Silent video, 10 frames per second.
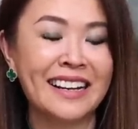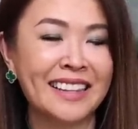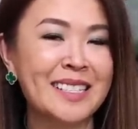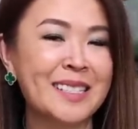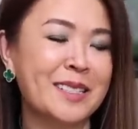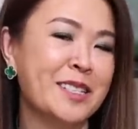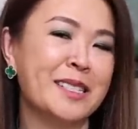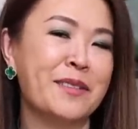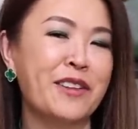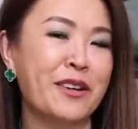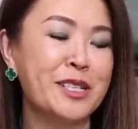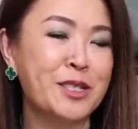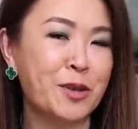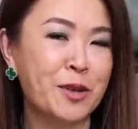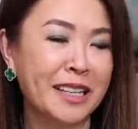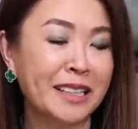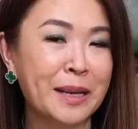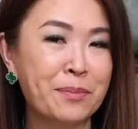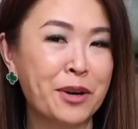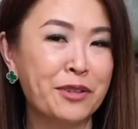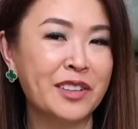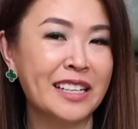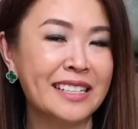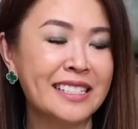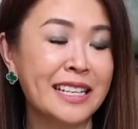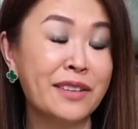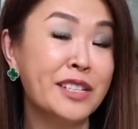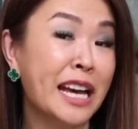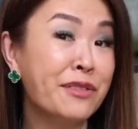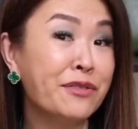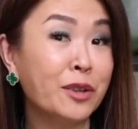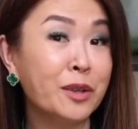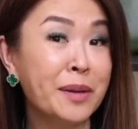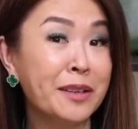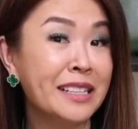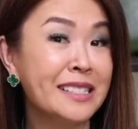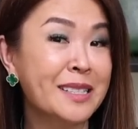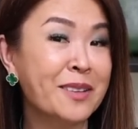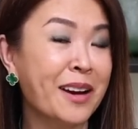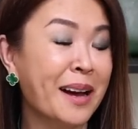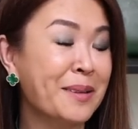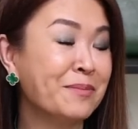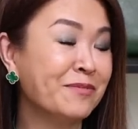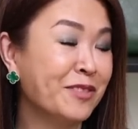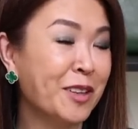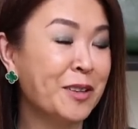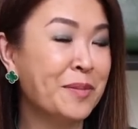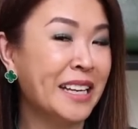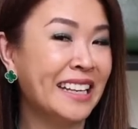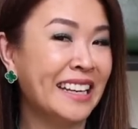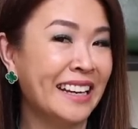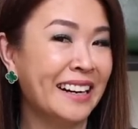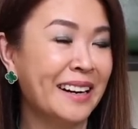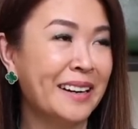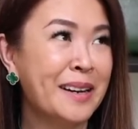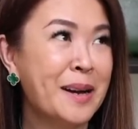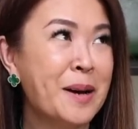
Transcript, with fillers: This is a, just a very short clip of it. If you haven't followed me on Instagram, follow me here.